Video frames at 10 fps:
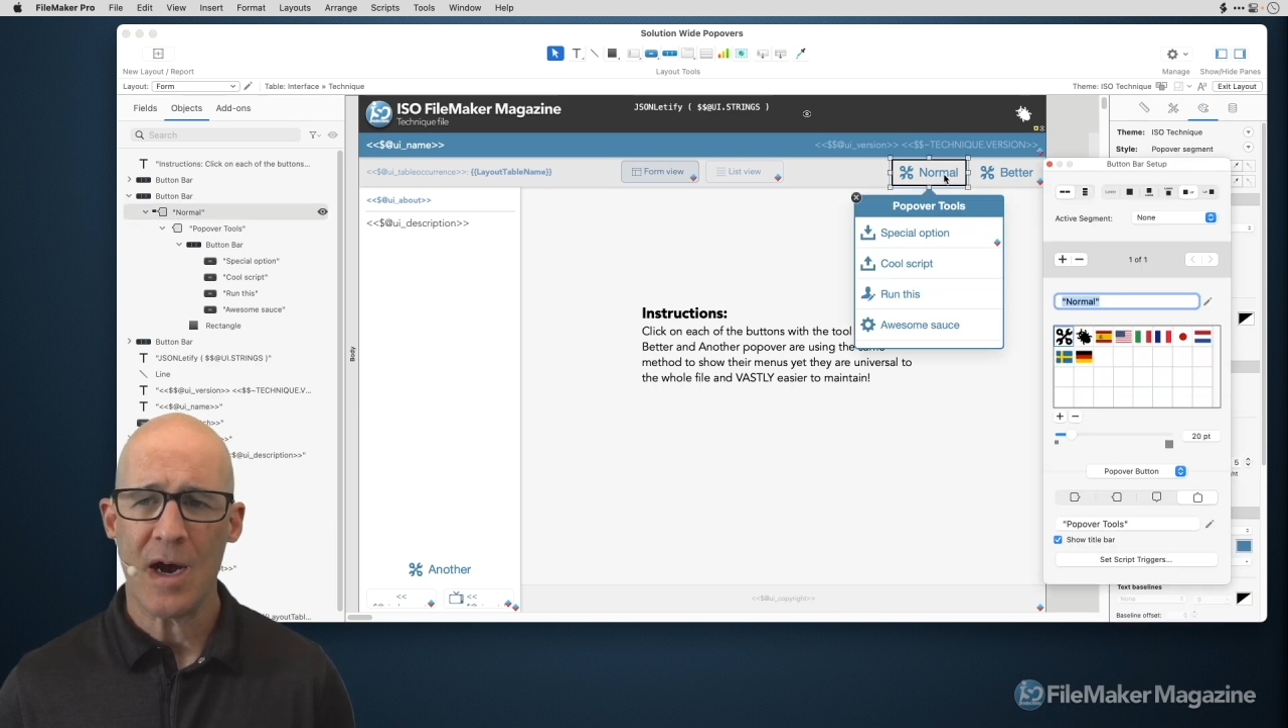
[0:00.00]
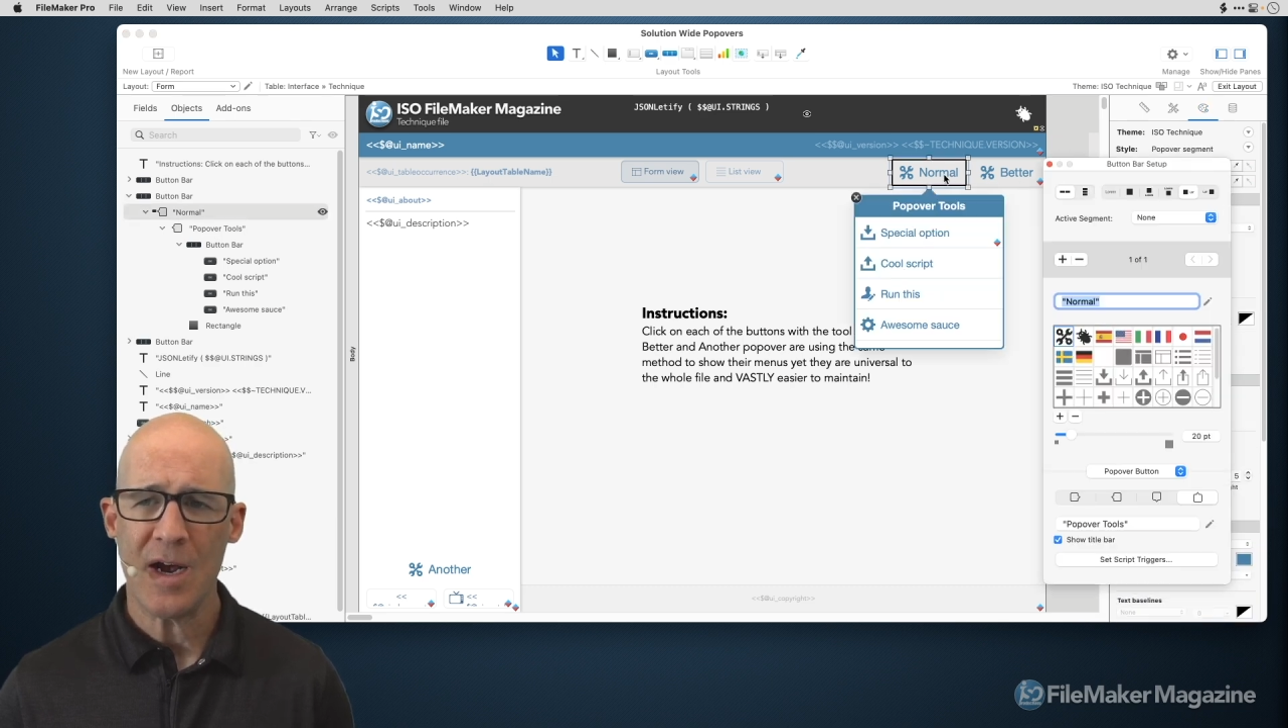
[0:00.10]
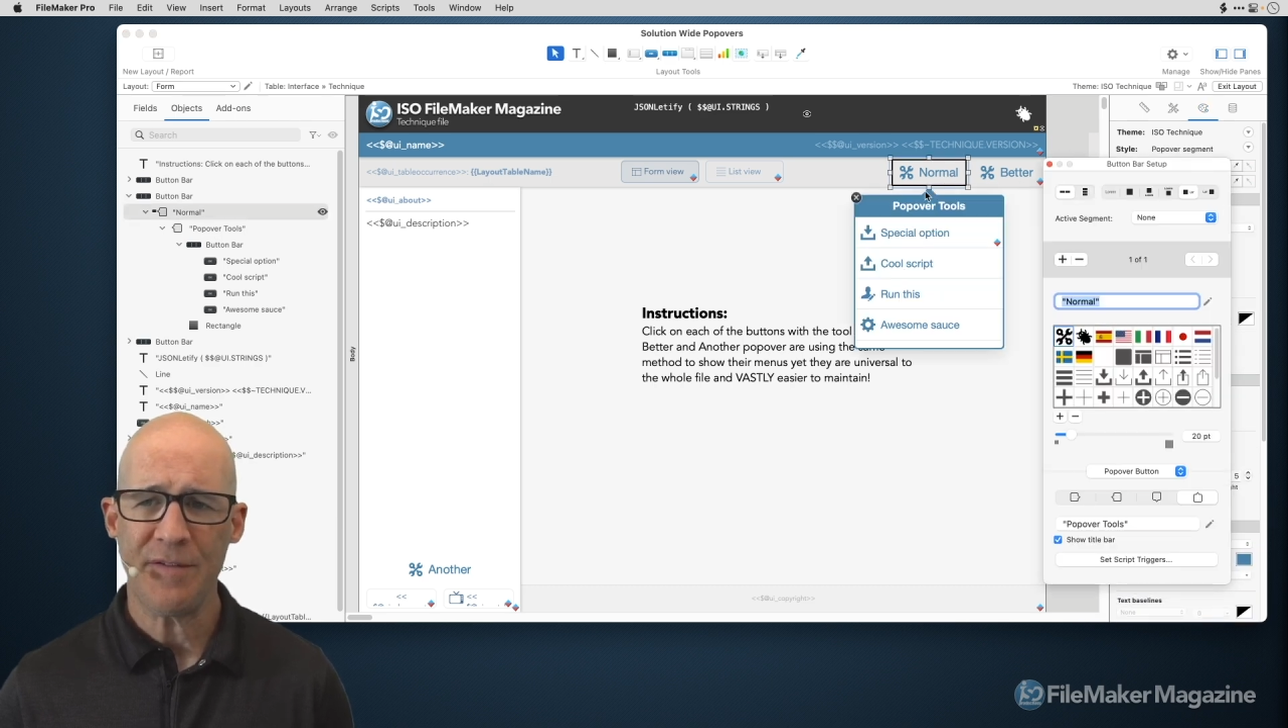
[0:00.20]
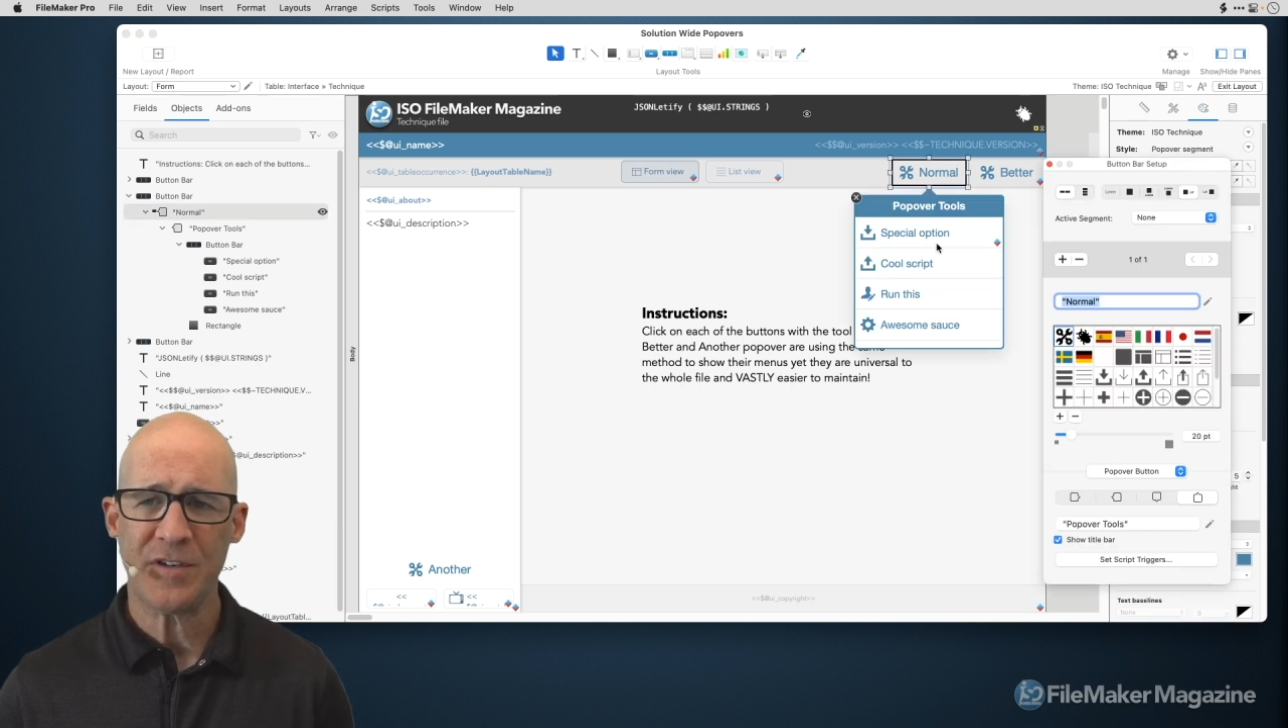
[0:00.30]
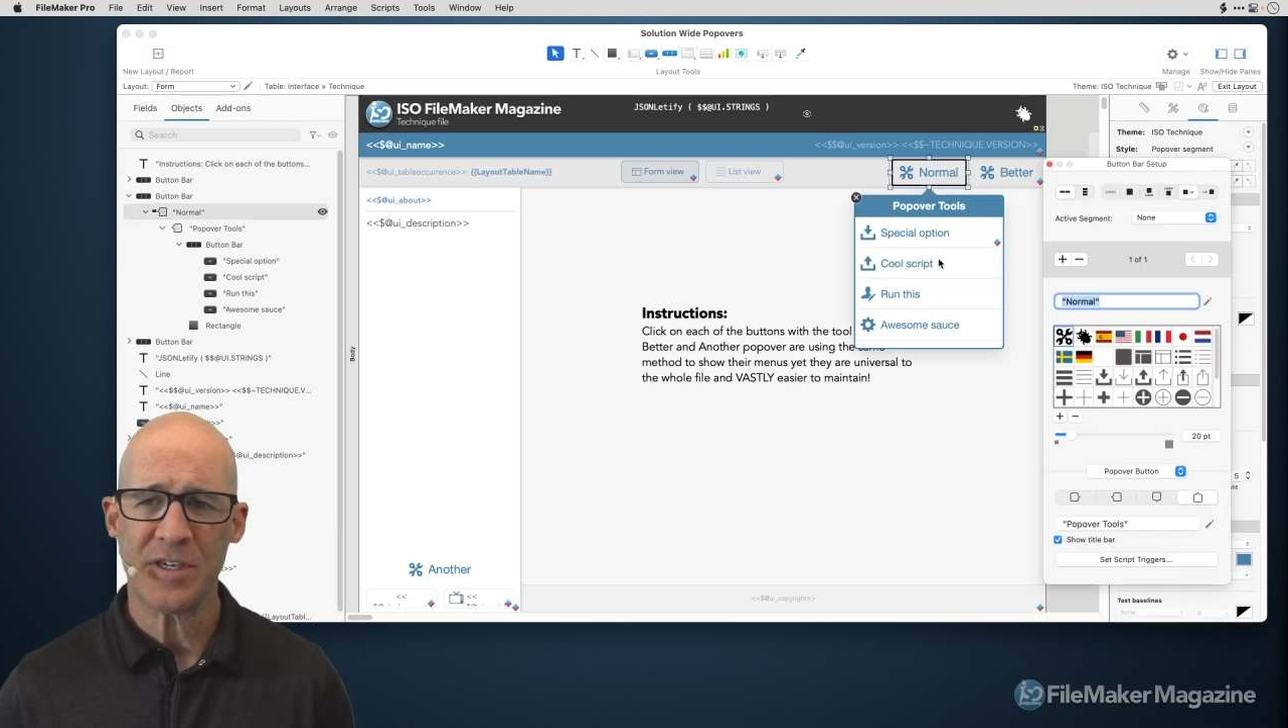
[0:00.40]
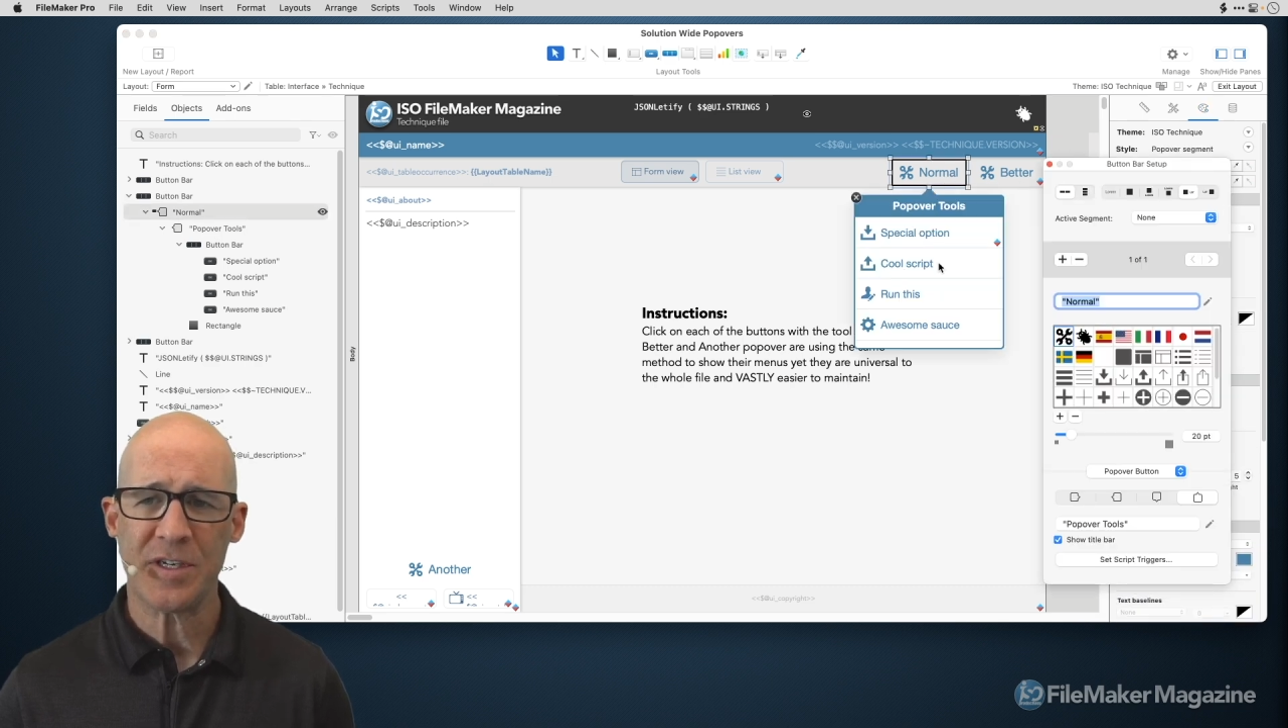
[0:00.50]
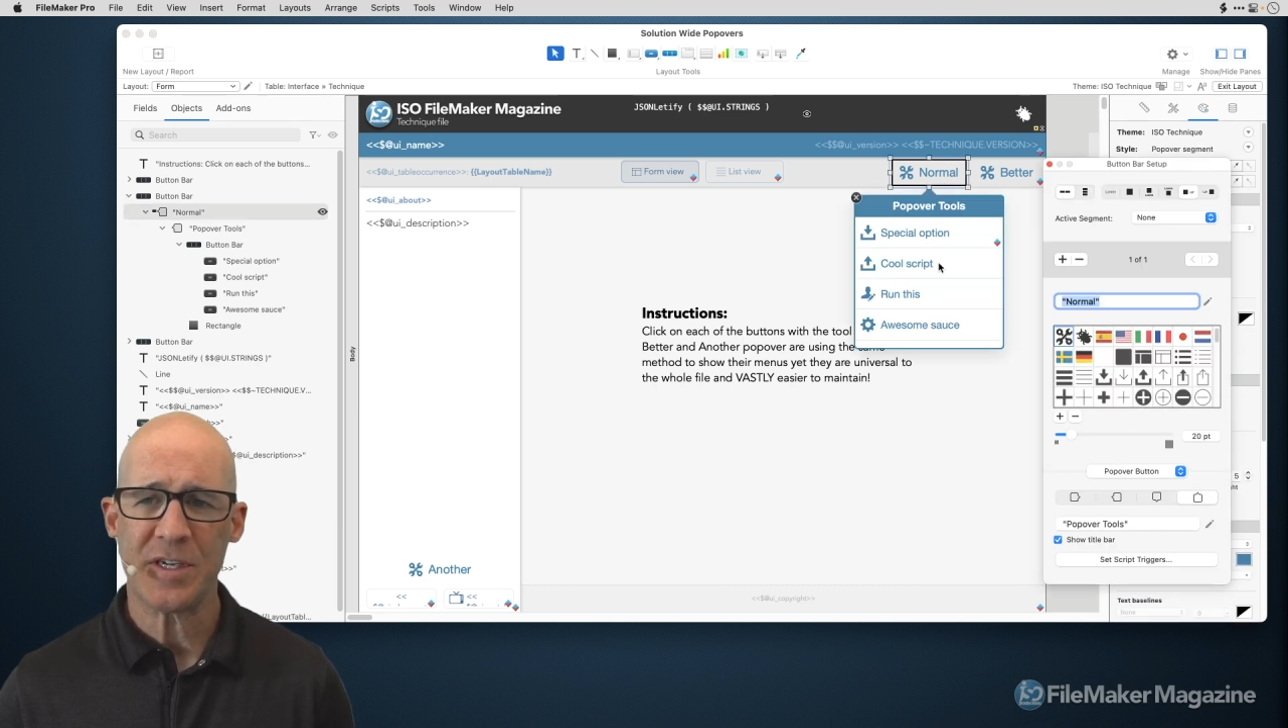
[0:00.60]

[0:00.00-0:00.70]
I've just